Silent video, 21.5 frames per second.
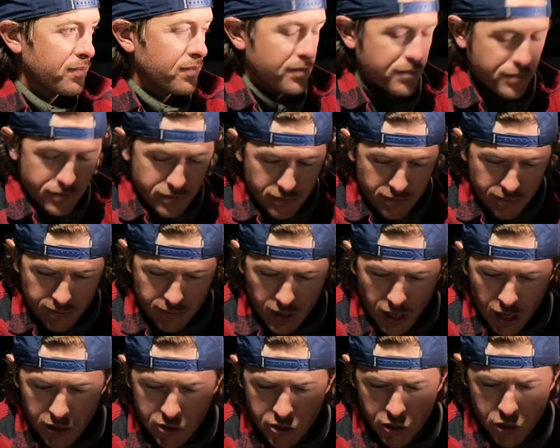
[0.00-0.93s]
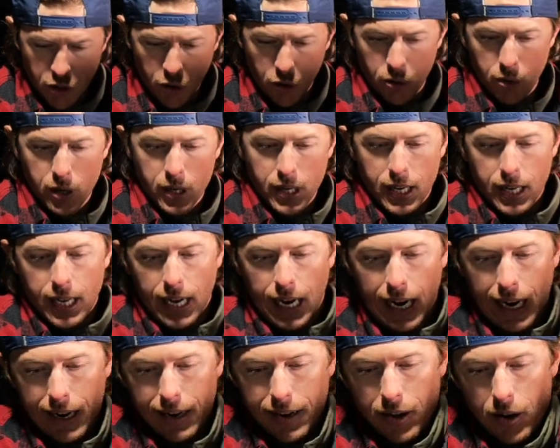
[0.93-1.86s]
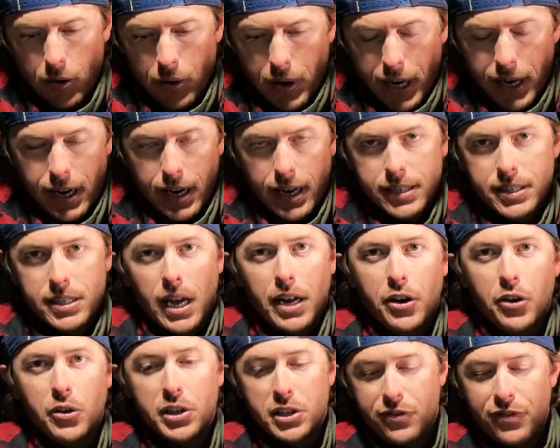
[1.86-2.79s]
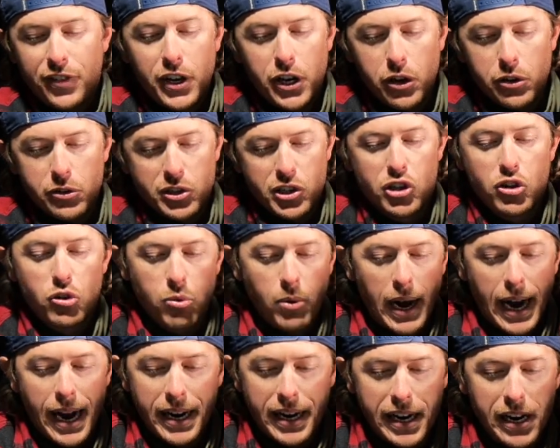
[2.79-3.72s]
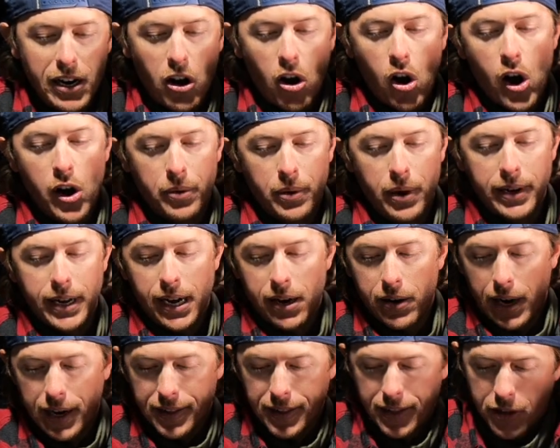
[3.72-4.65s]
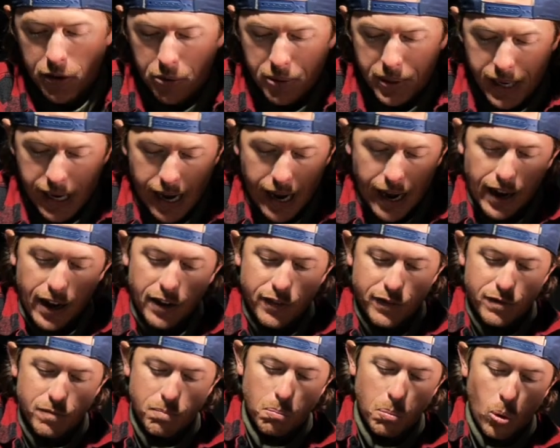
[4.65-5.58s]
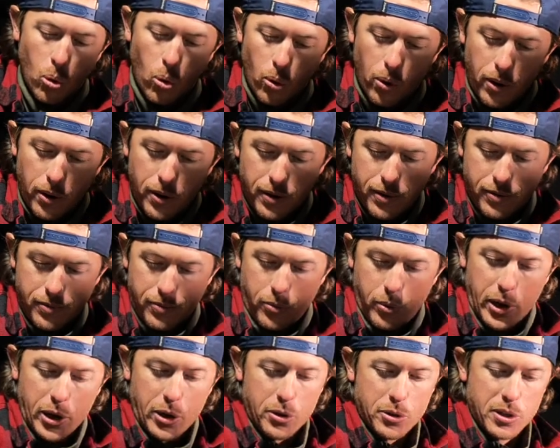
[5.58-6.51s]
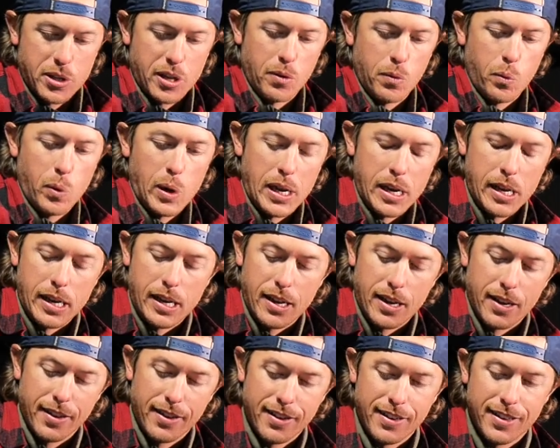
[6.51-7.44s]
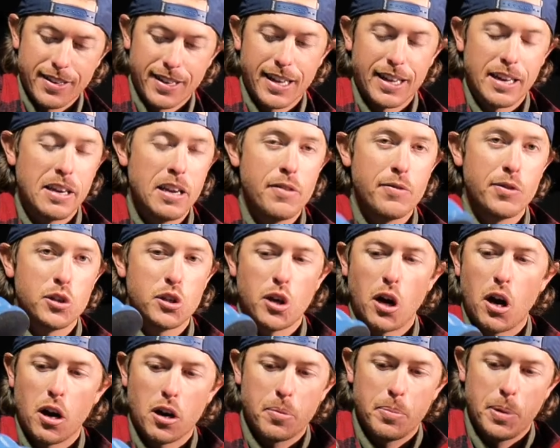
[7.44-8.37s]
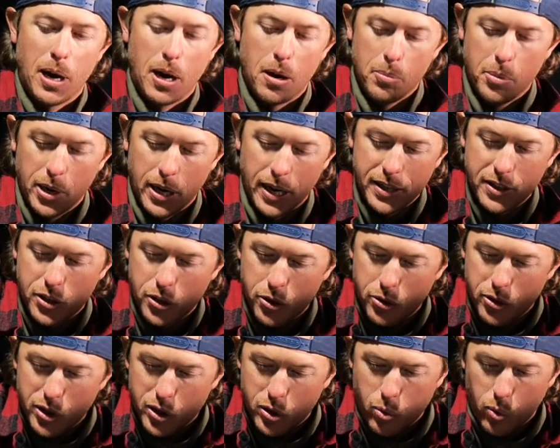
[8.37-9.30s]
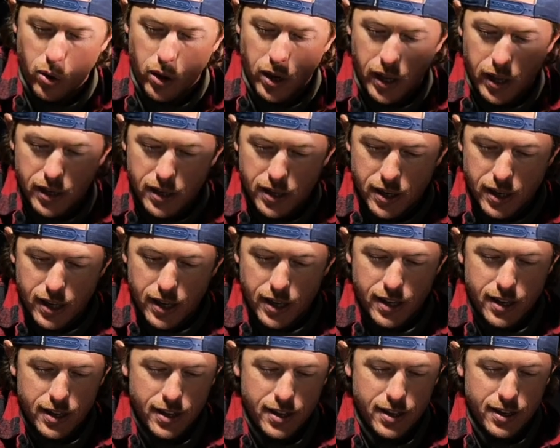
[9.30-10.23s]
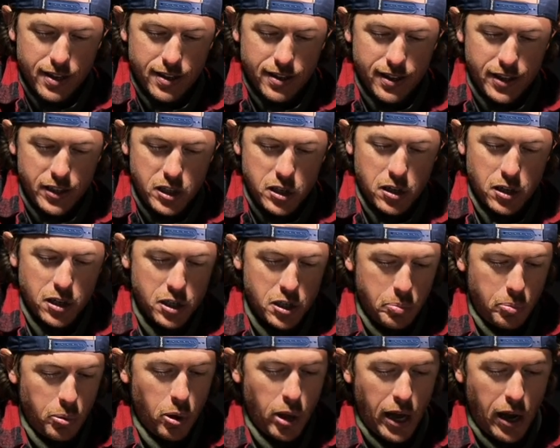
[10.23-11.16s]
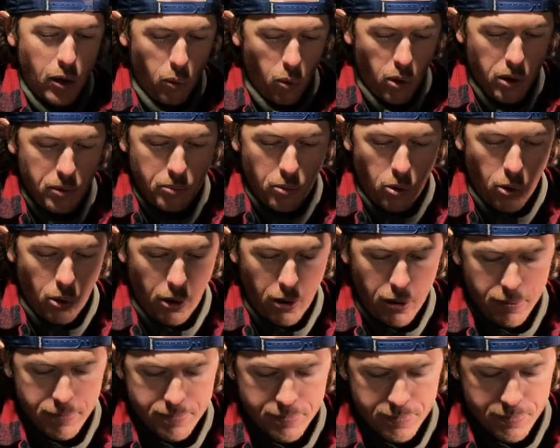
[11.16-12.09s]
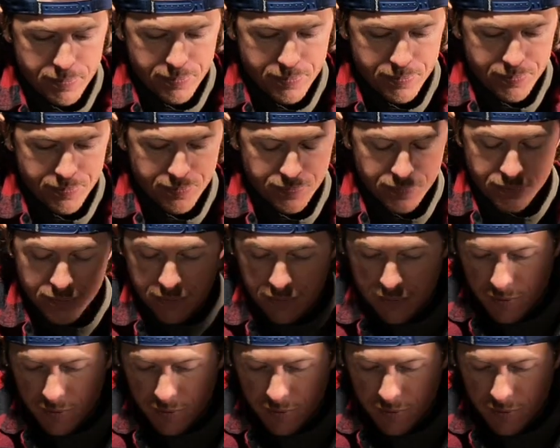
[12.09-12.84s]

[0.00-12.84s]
Oh, interesting. So, I okay, guys, I know this video is dragging on right now. I literally have more reels than we can even talk about, but I do just want let's let's pull out one more. Last one, yeah. I gotta